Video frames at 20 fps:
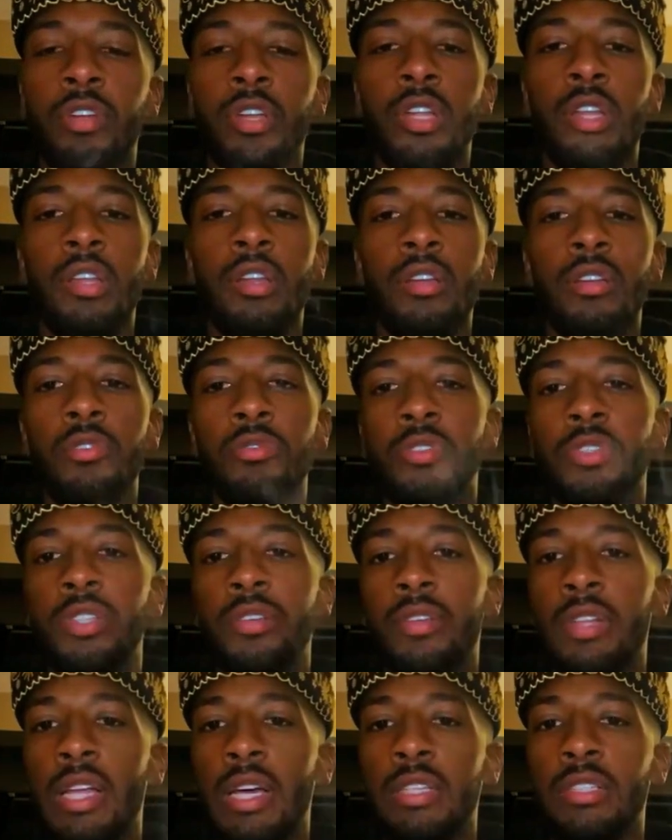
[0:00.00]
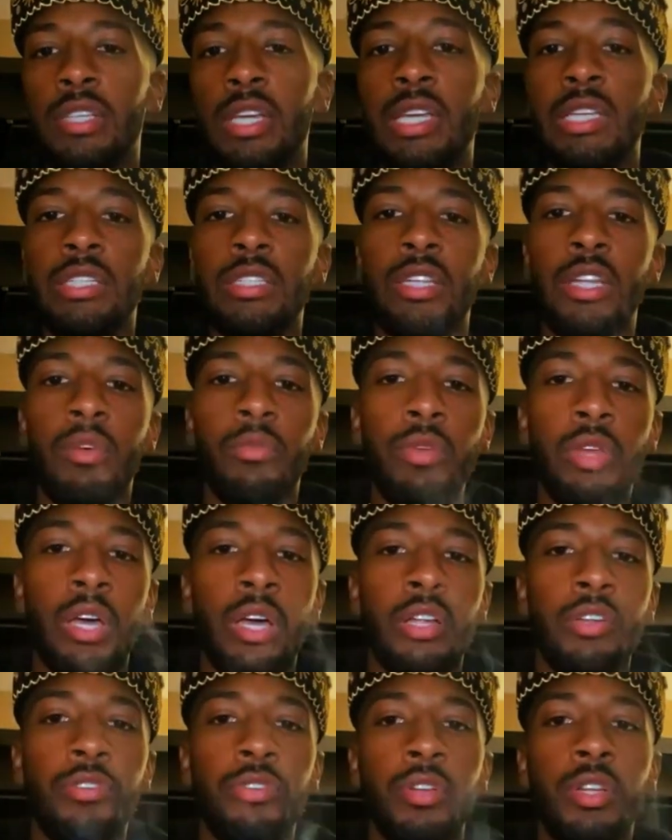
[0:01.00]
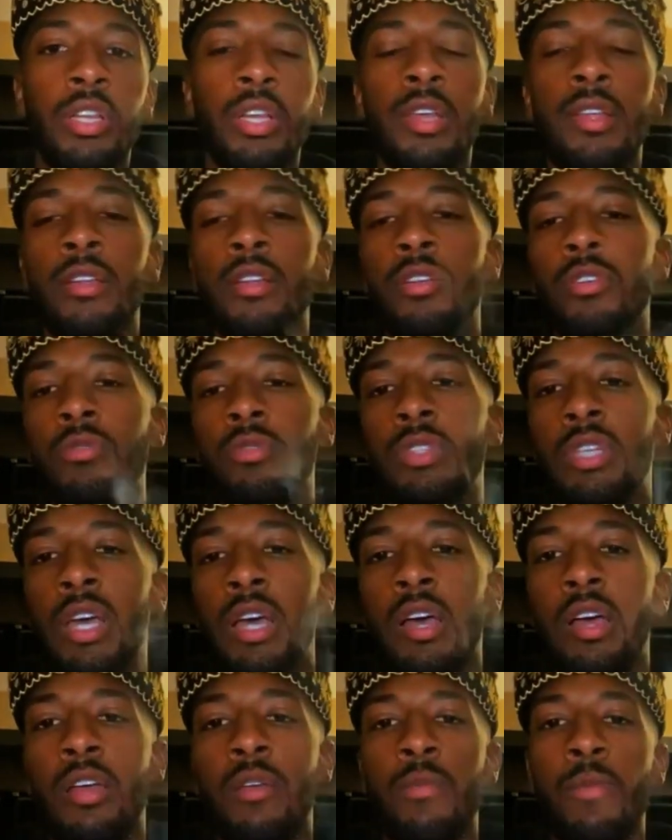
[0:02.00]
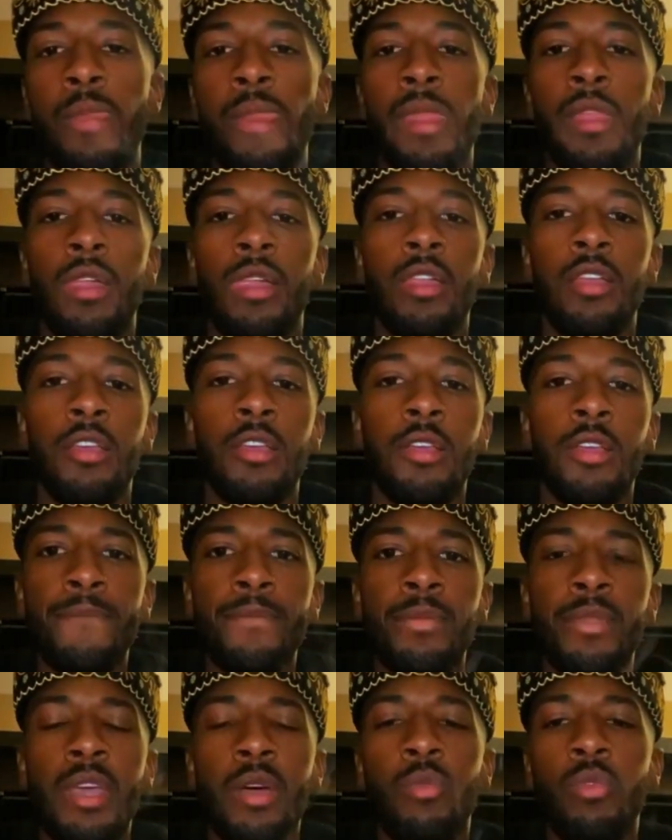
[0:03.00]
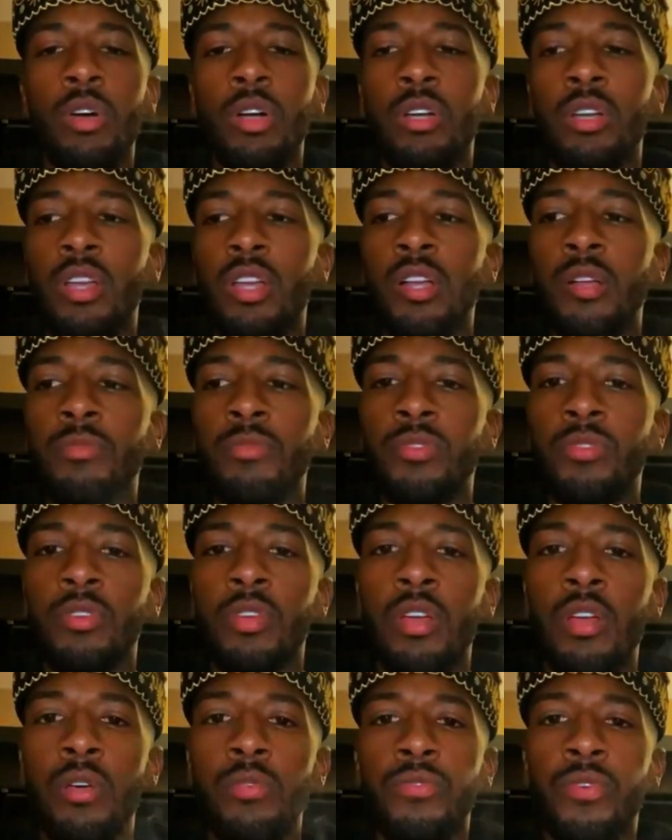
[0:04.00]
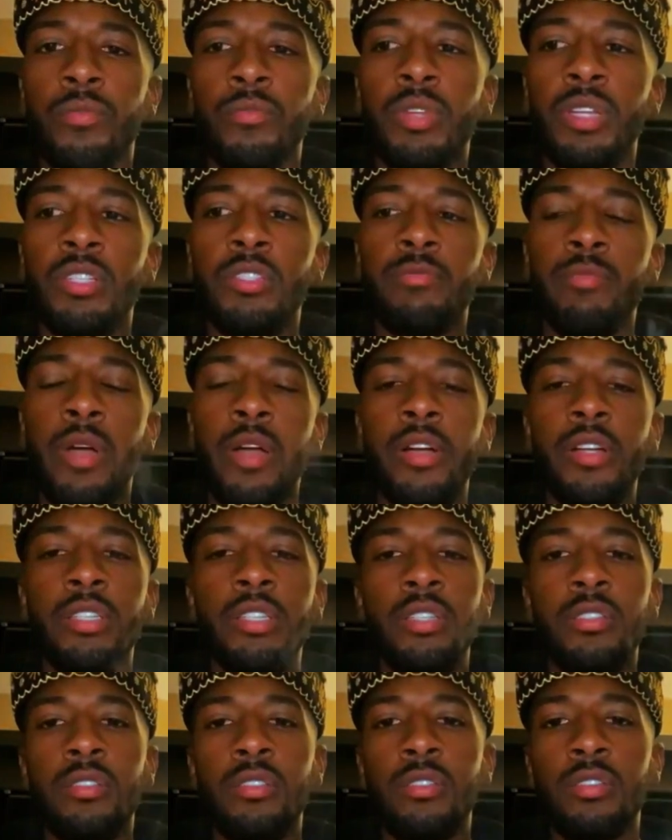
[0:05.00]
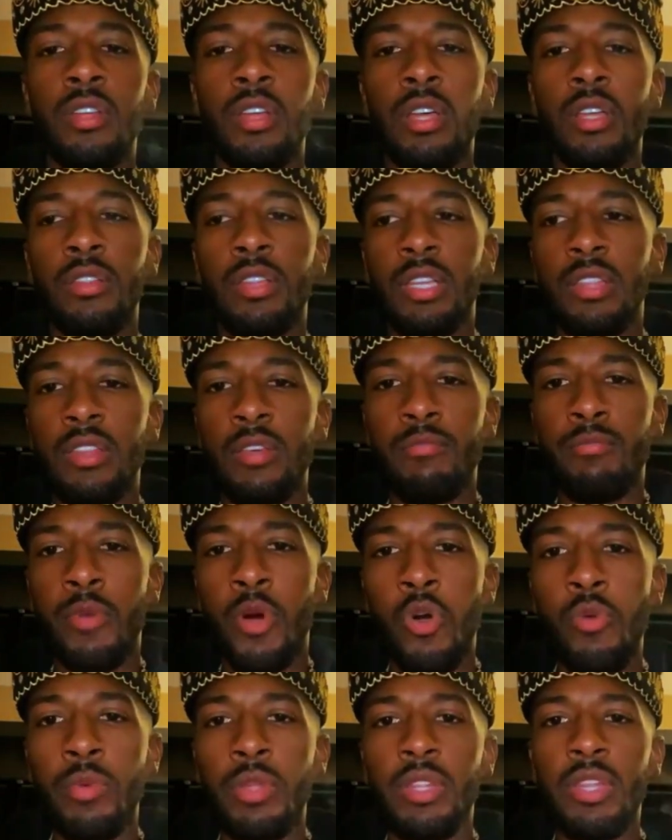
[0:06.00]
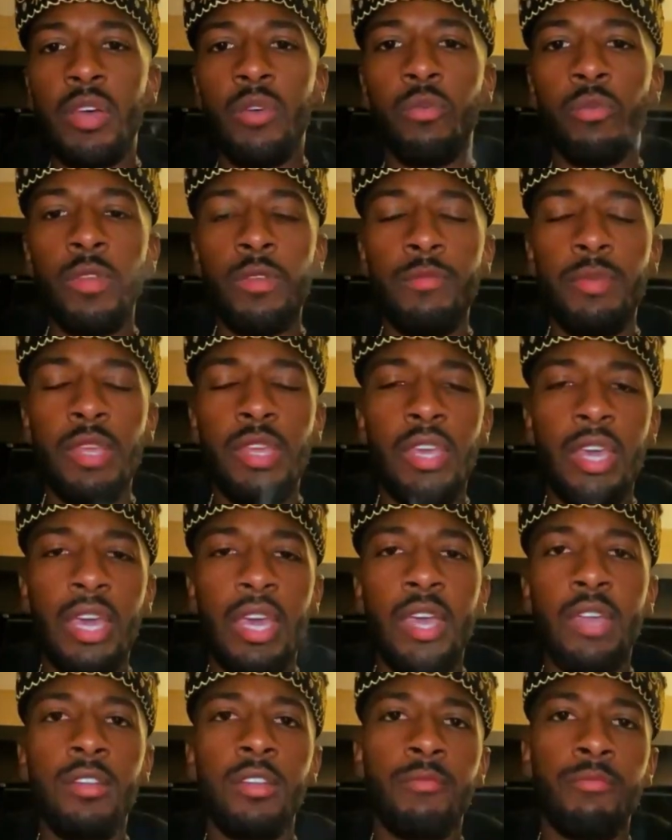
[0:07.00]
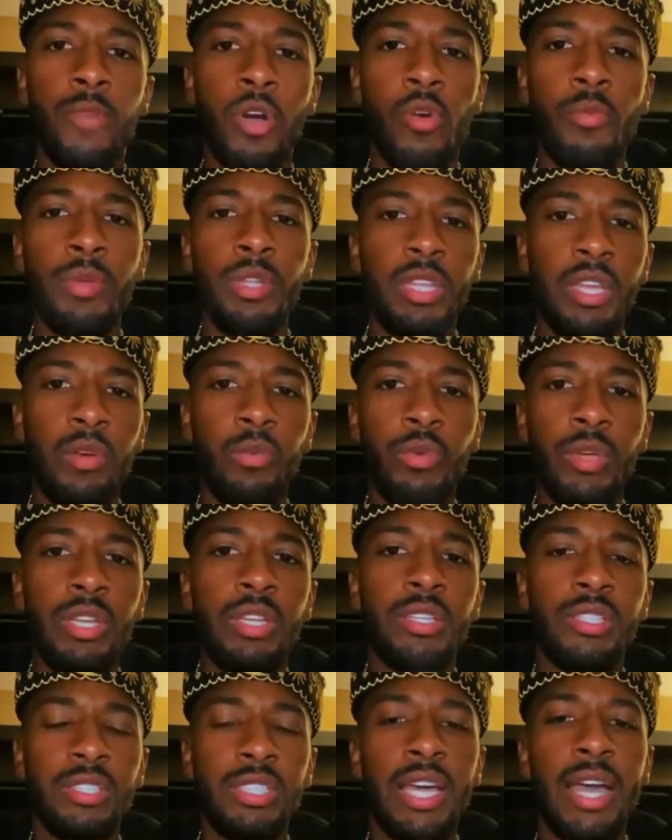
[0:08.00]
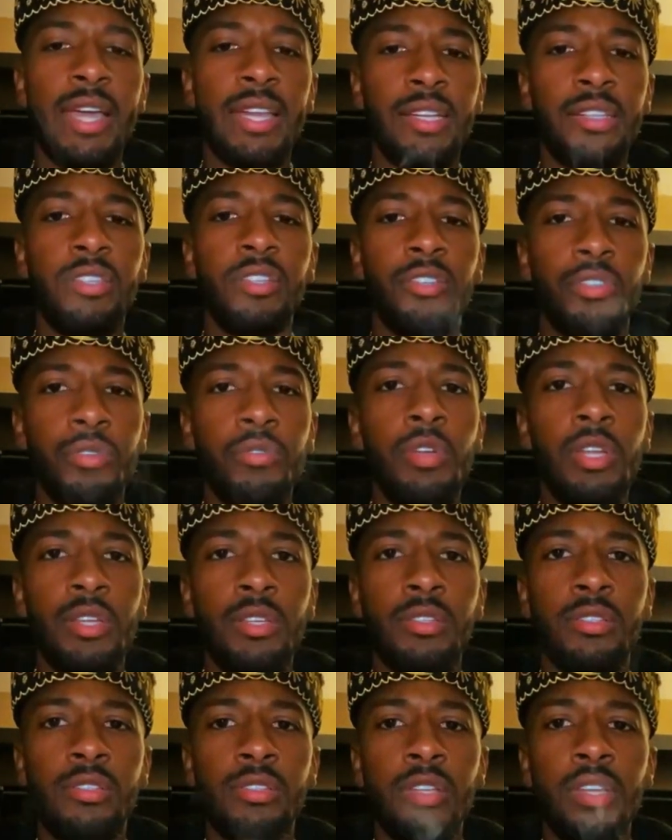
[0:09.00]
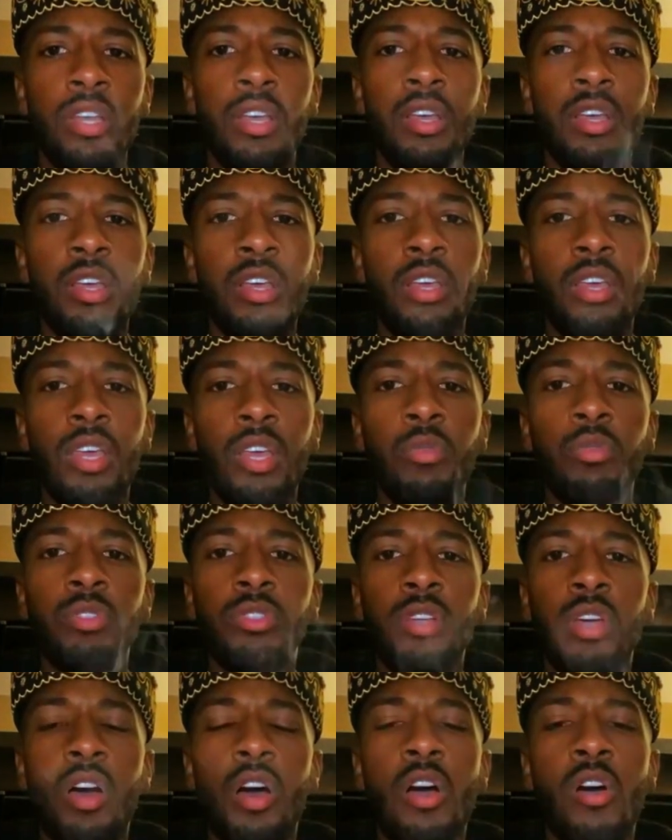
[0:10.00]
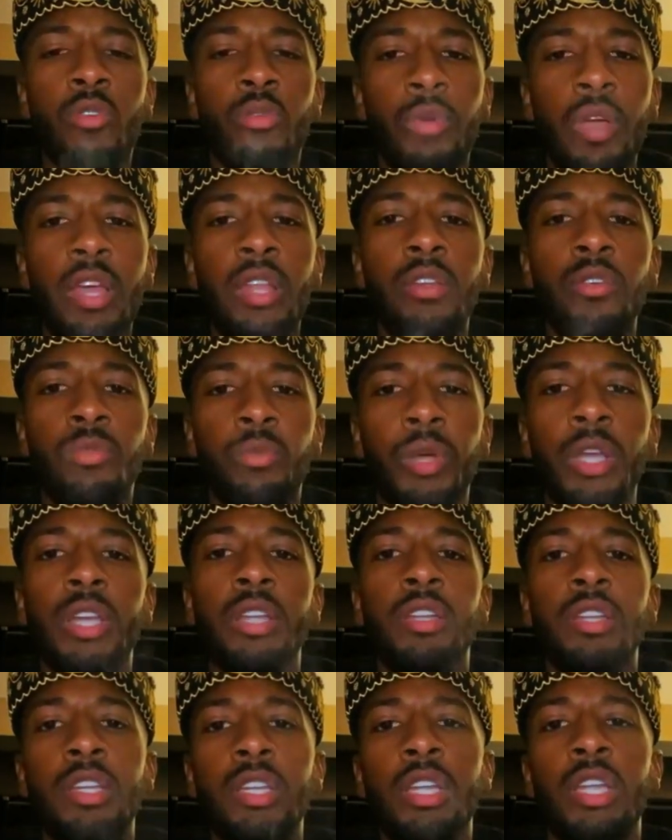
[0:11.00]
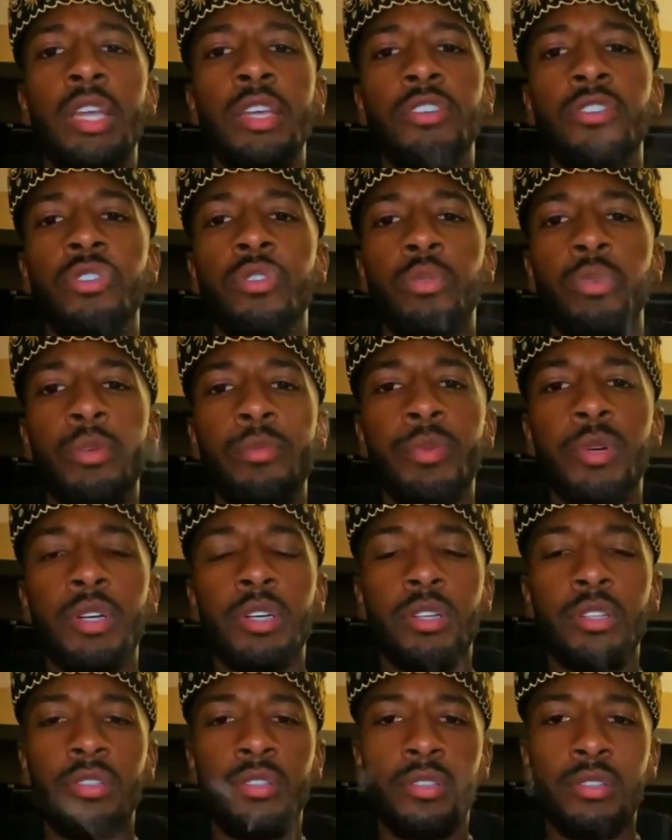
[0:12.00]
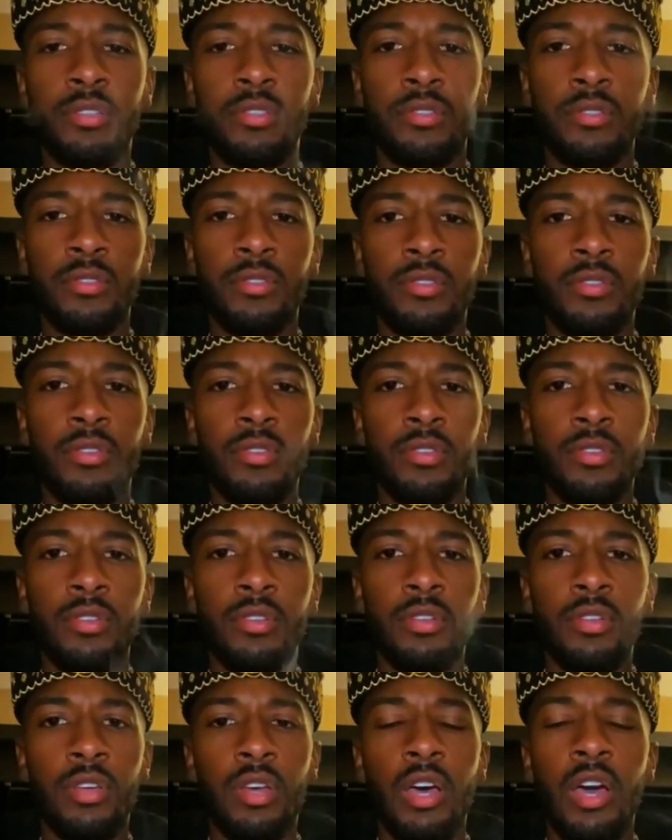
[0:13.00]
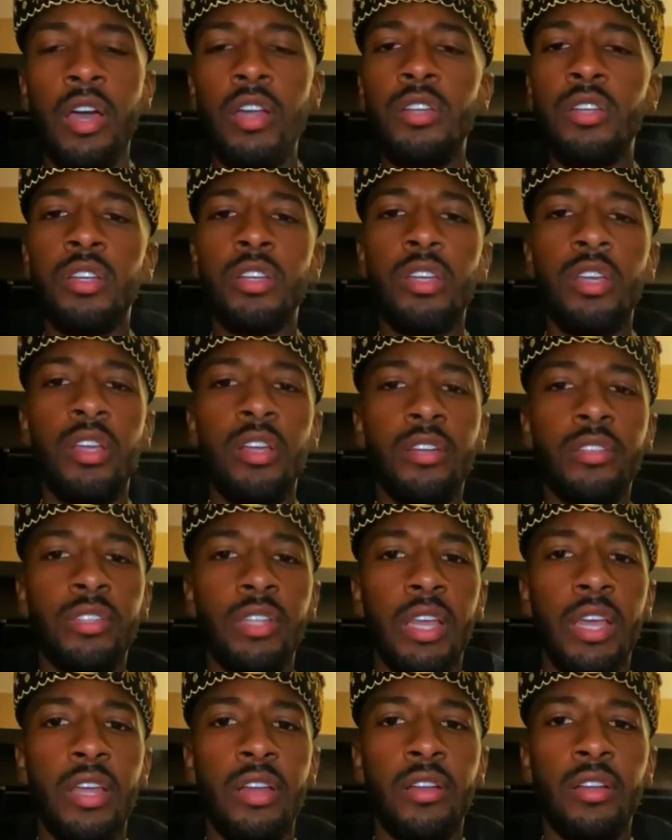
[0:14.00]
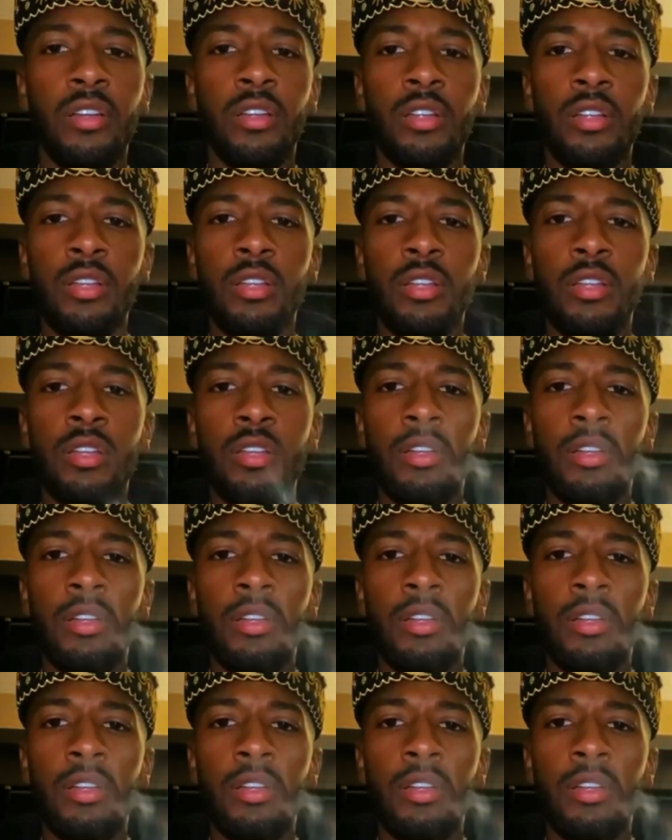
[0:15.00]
ushering in a new civilization, that we ushering in a new time. That what comes from this emergence, that the moment that we began, the moment that we decided to do this, it was already written in the history books. 100 years later,